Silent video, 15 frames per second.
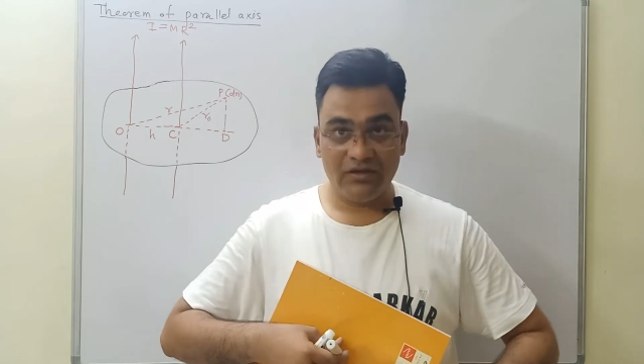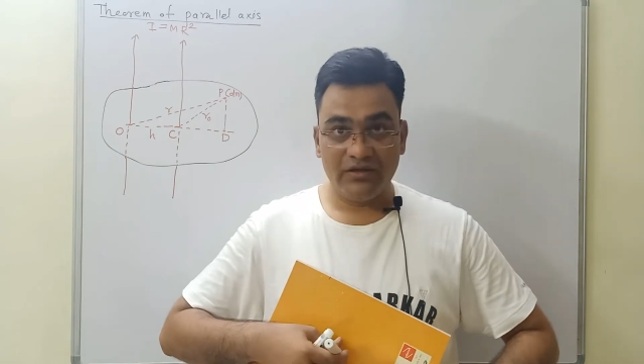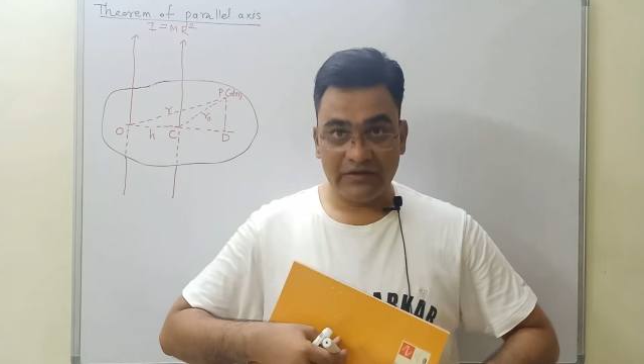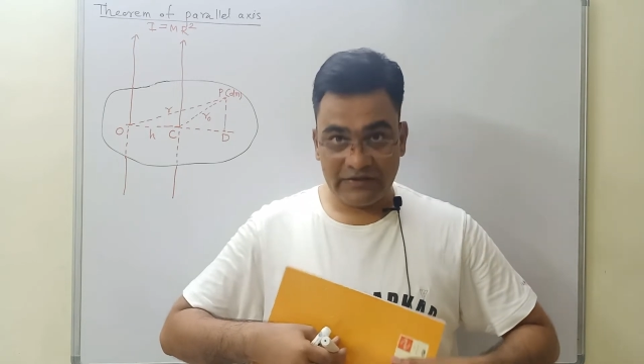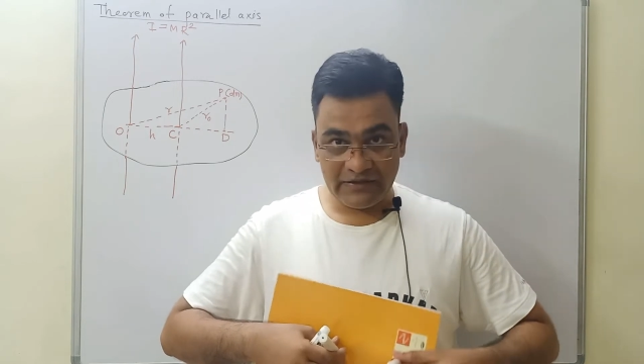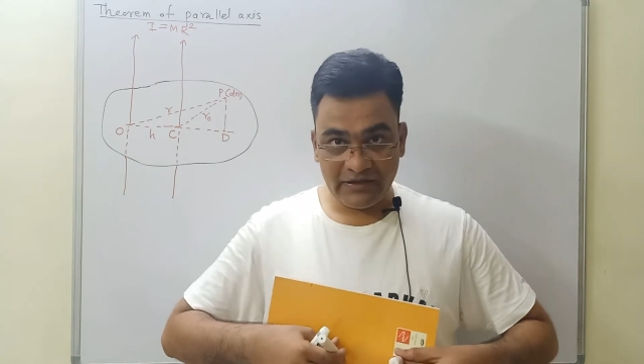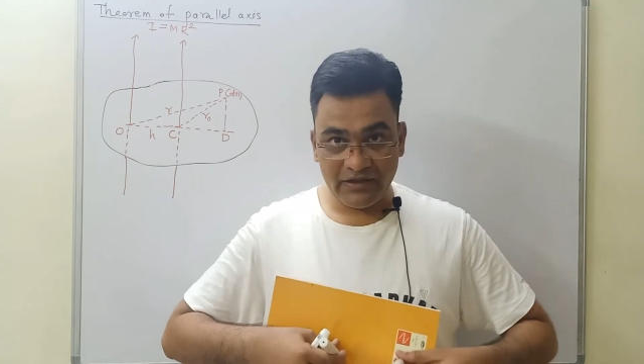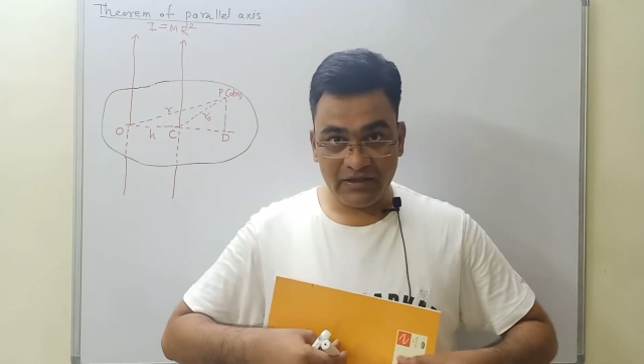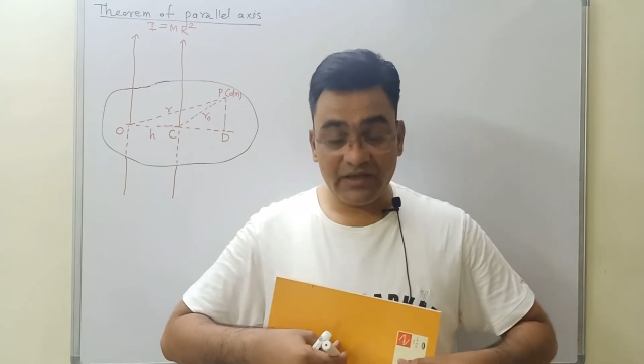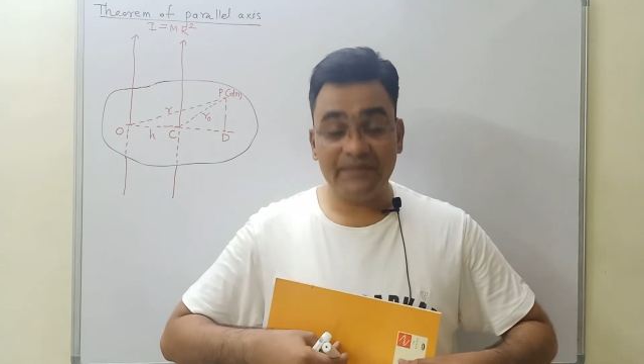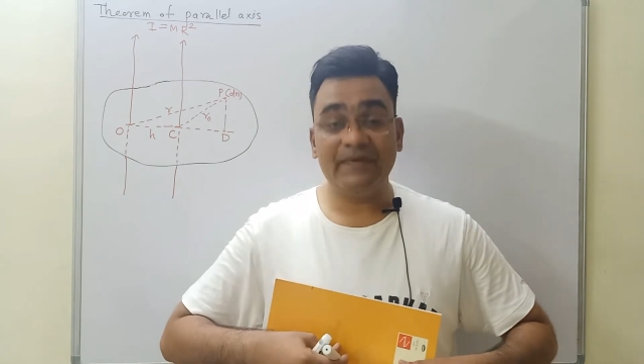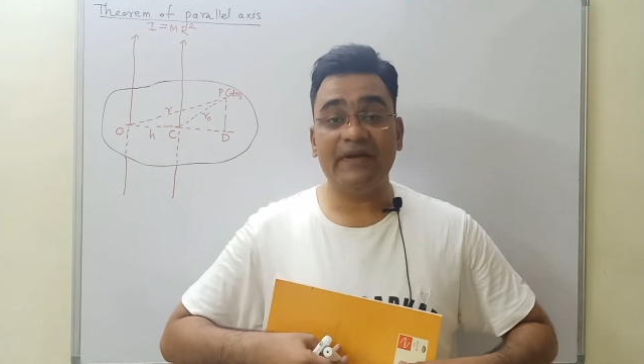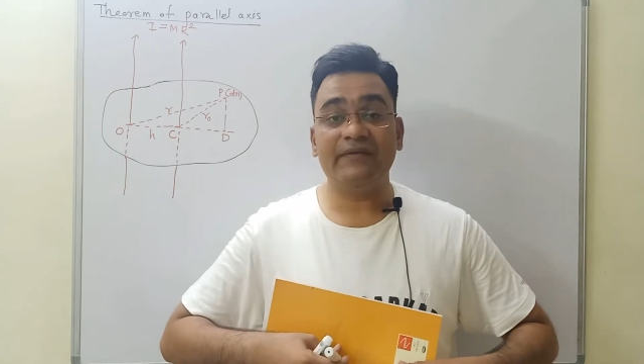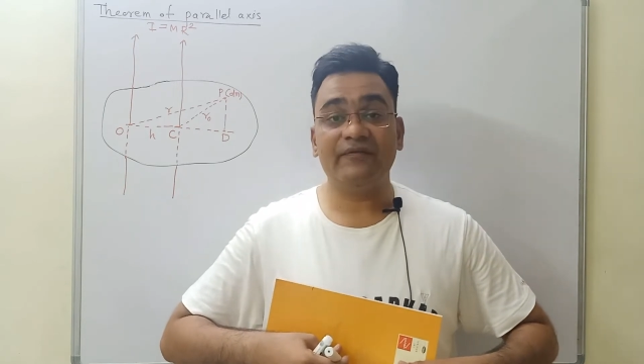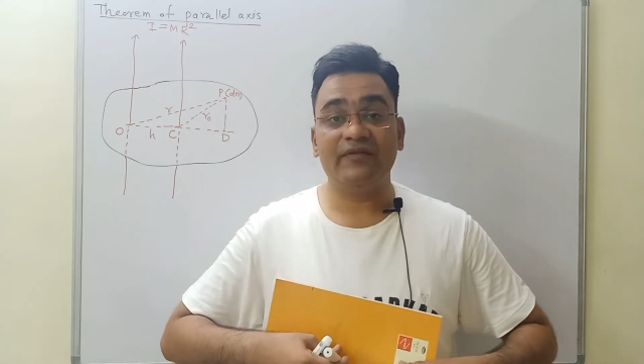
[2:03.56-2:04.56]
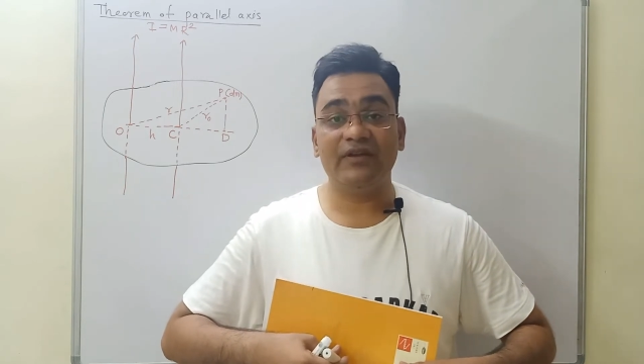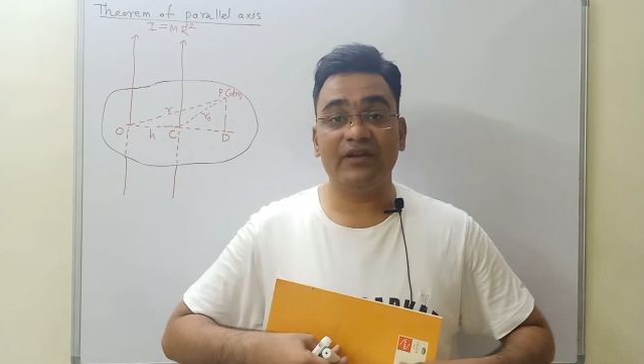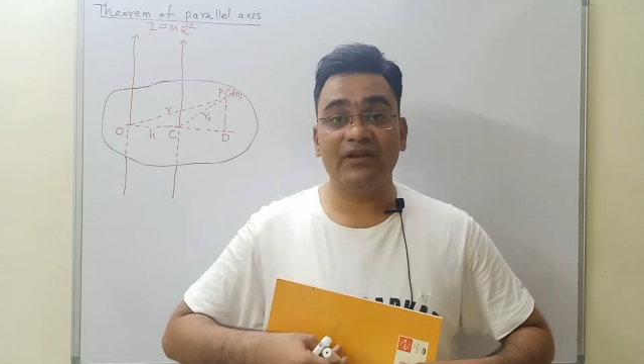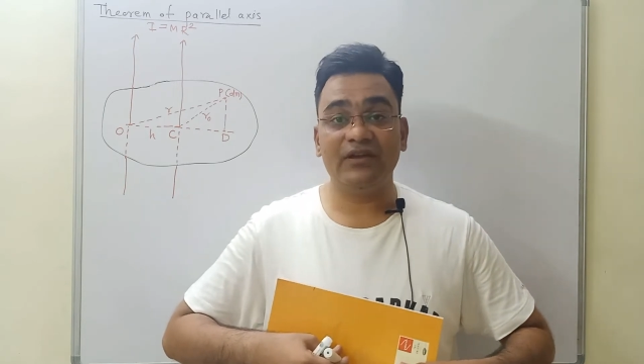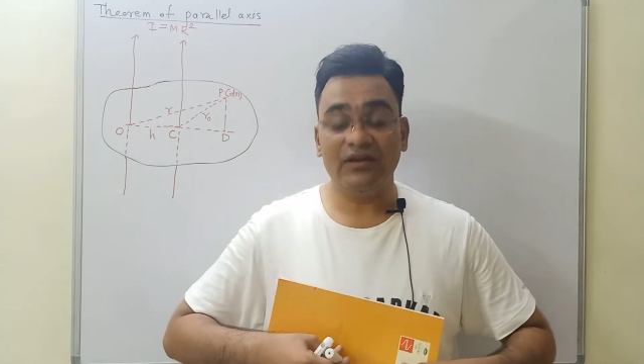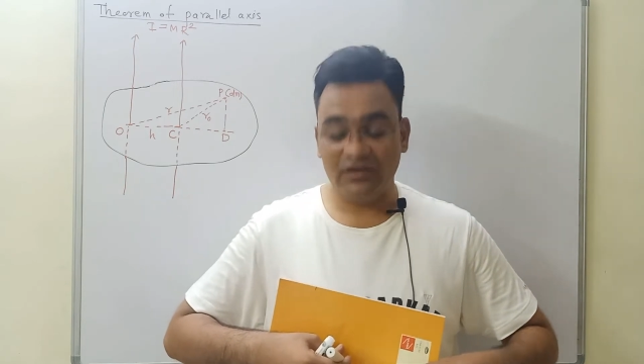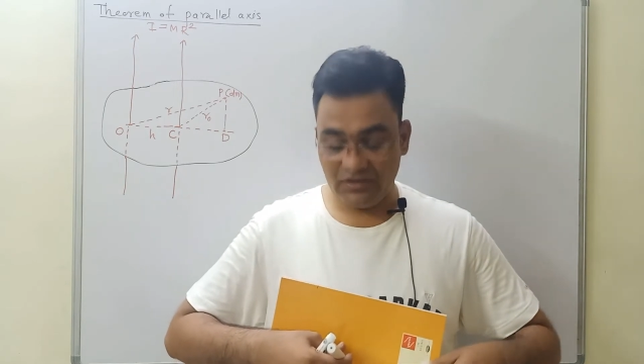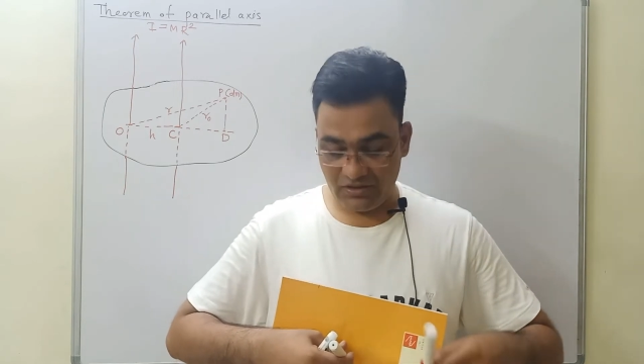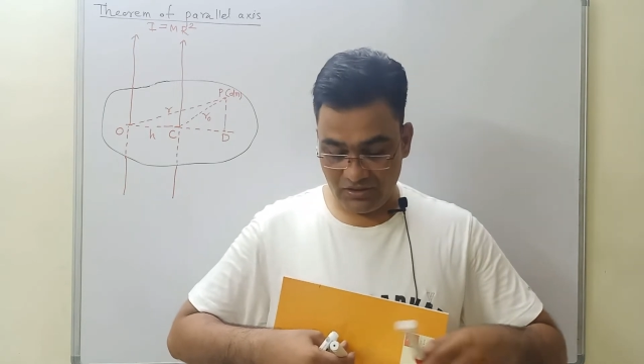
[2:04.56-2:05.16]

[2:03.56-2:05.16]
here if I say